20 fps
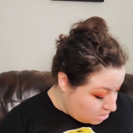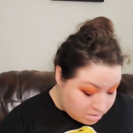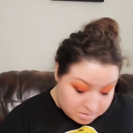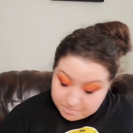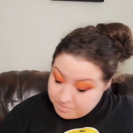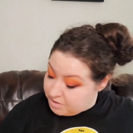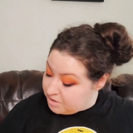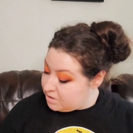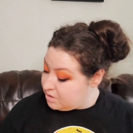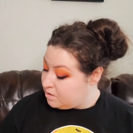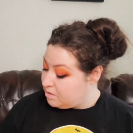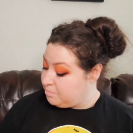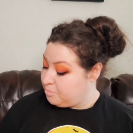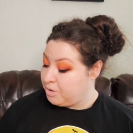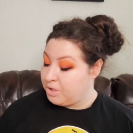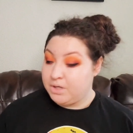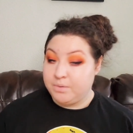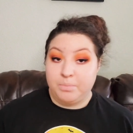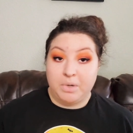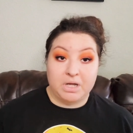I'm just going to
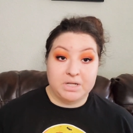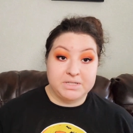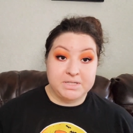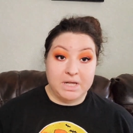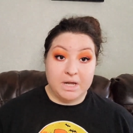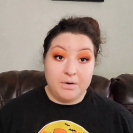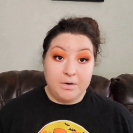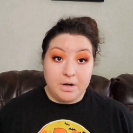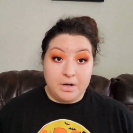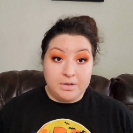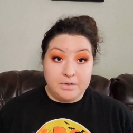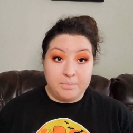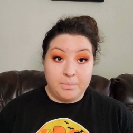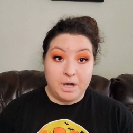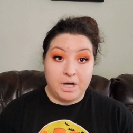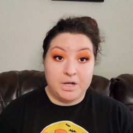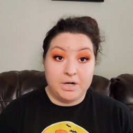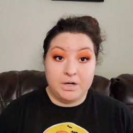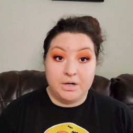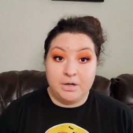put mascara on the
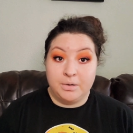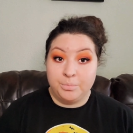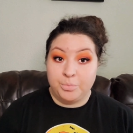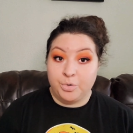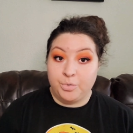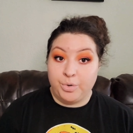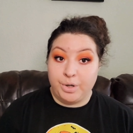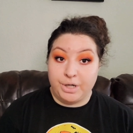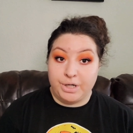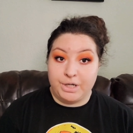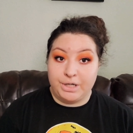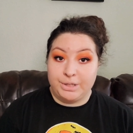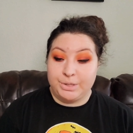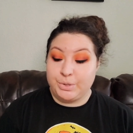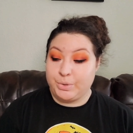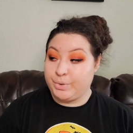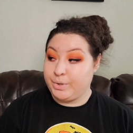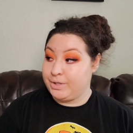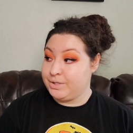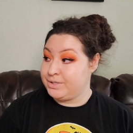bottom. Quickly
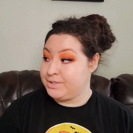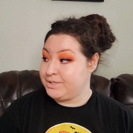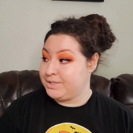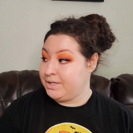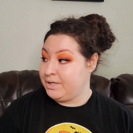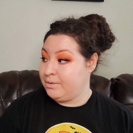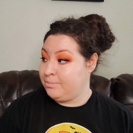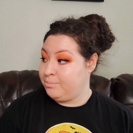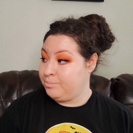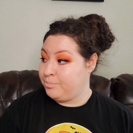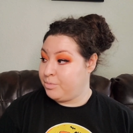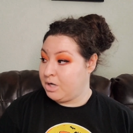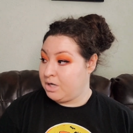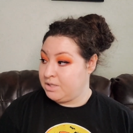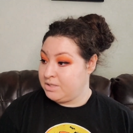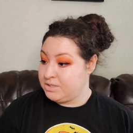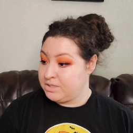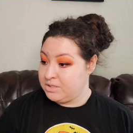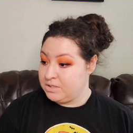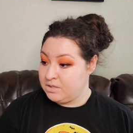throw on some
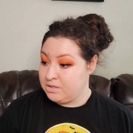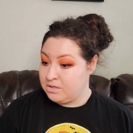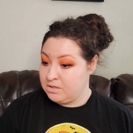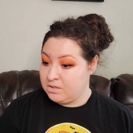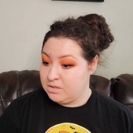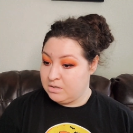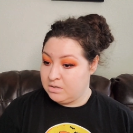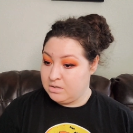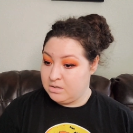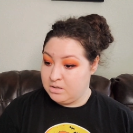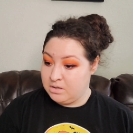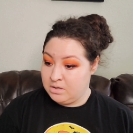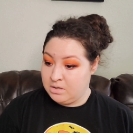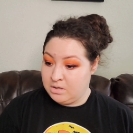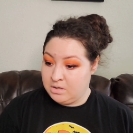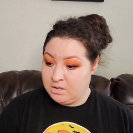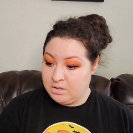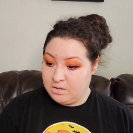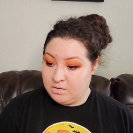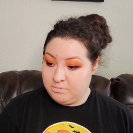bronzer,
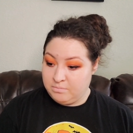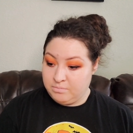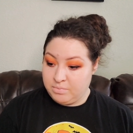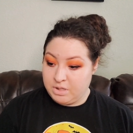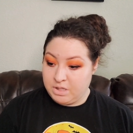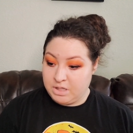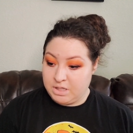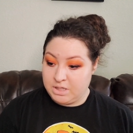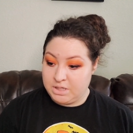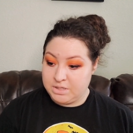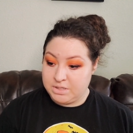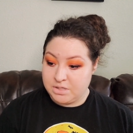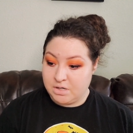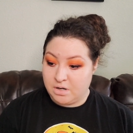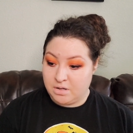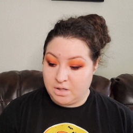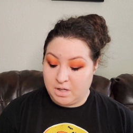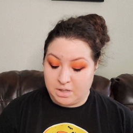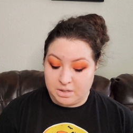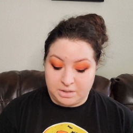blush, all
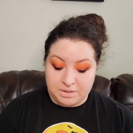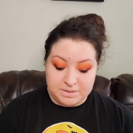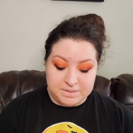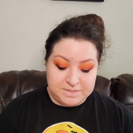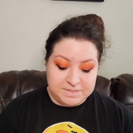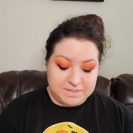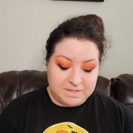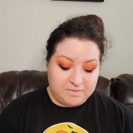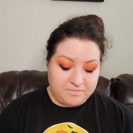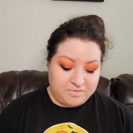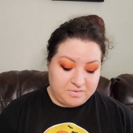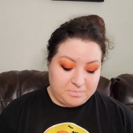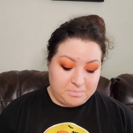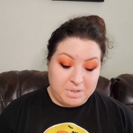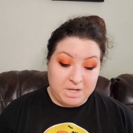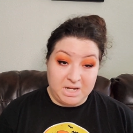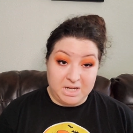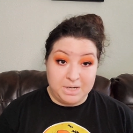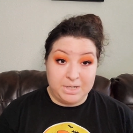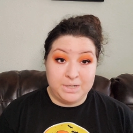that good stuff.
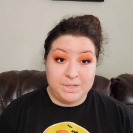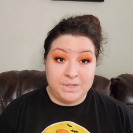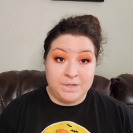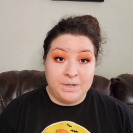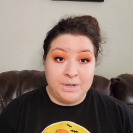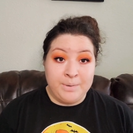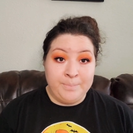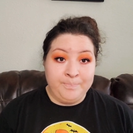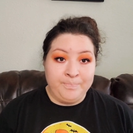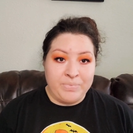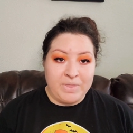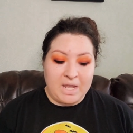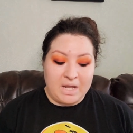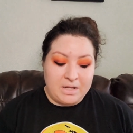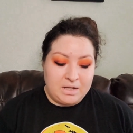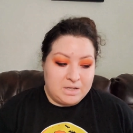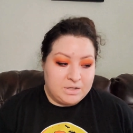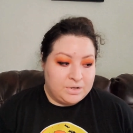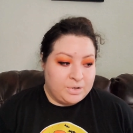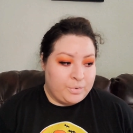Man,
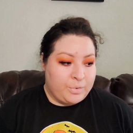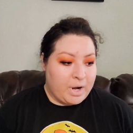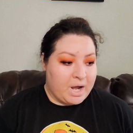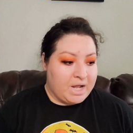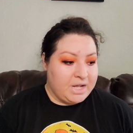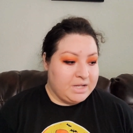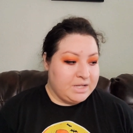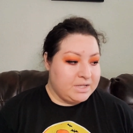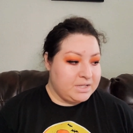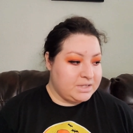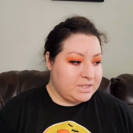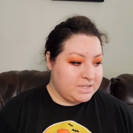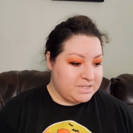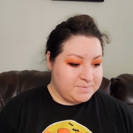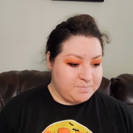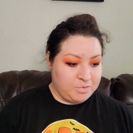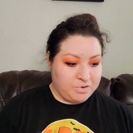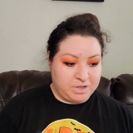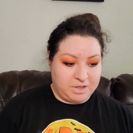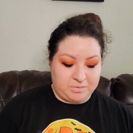you know, I this
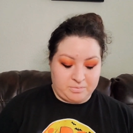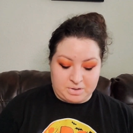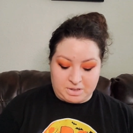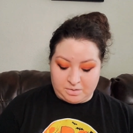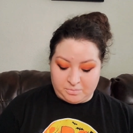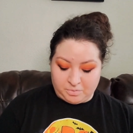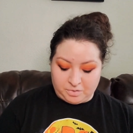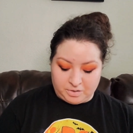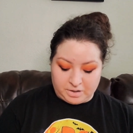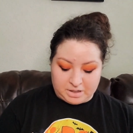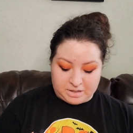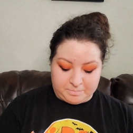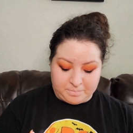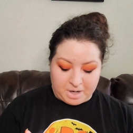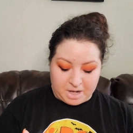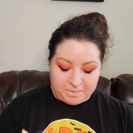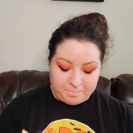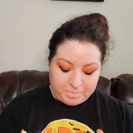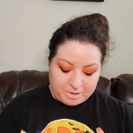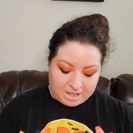morning when I woke up,
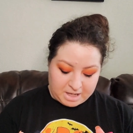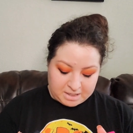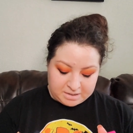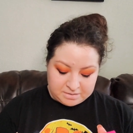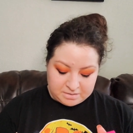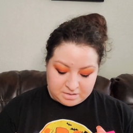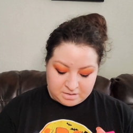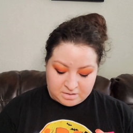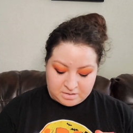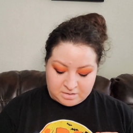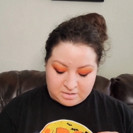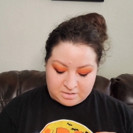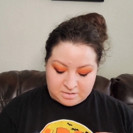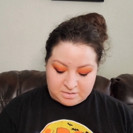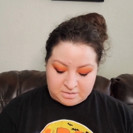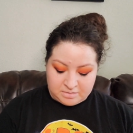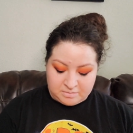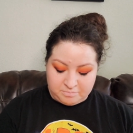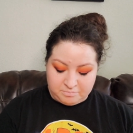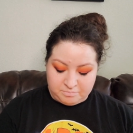I planned
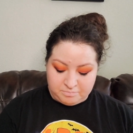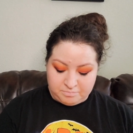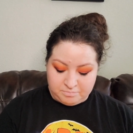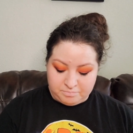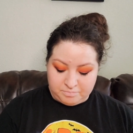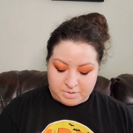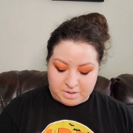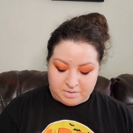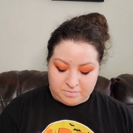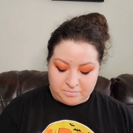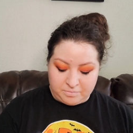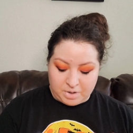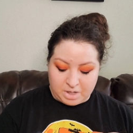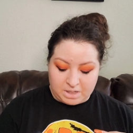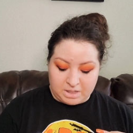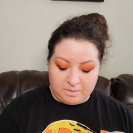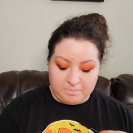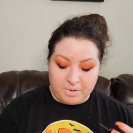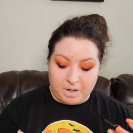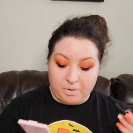on being
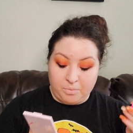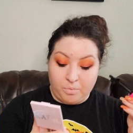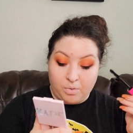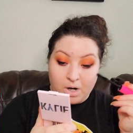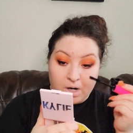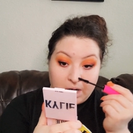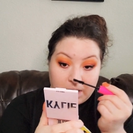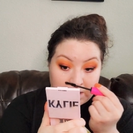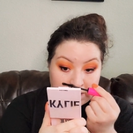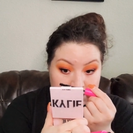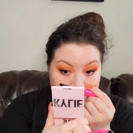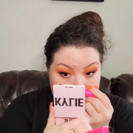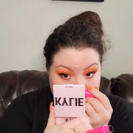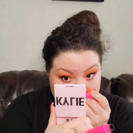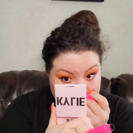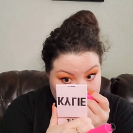ready by 1,